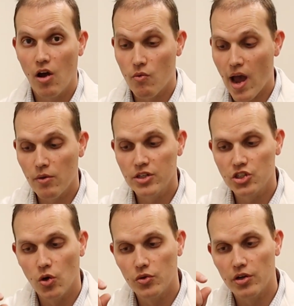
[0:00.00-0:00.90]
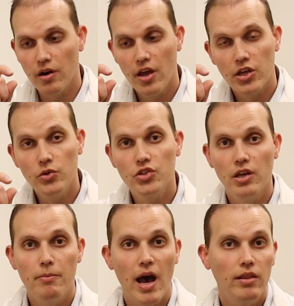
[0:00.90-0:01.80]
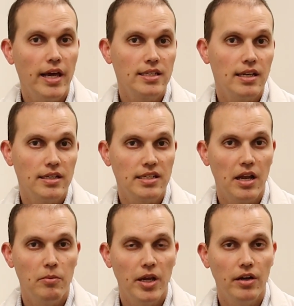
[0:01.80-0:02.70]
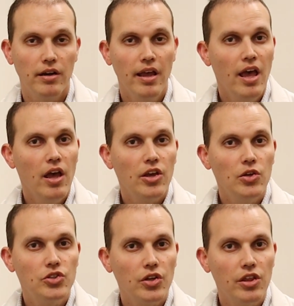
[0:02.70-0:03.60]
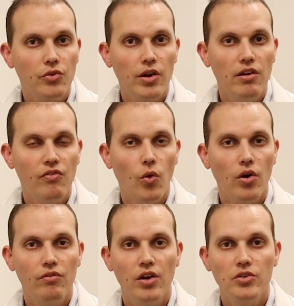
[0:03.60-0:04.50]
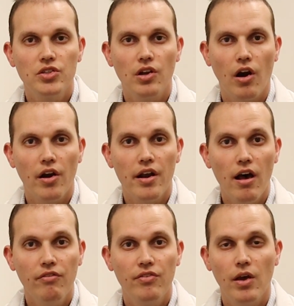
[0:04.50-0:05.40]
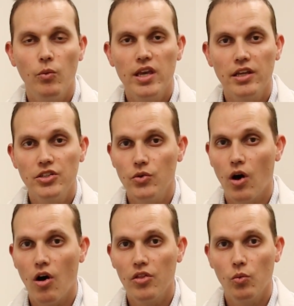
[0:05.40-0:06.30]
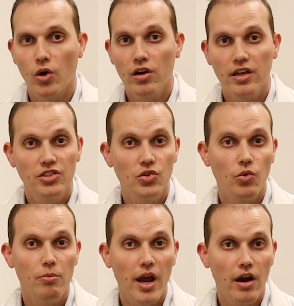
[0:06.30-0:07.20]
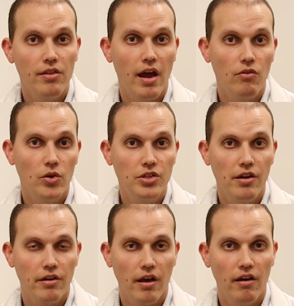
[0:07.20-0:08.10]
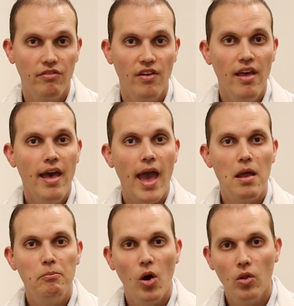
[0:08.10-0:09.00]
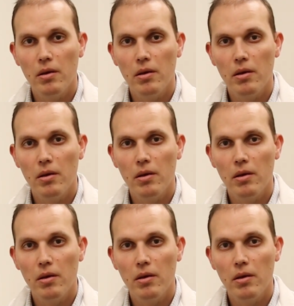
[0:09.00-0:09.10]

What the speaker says: around the shoulder, usually about less than a centimeter. Usually 3 to 4 of those are enough that we can do all the work to repair that rotator cuff and pull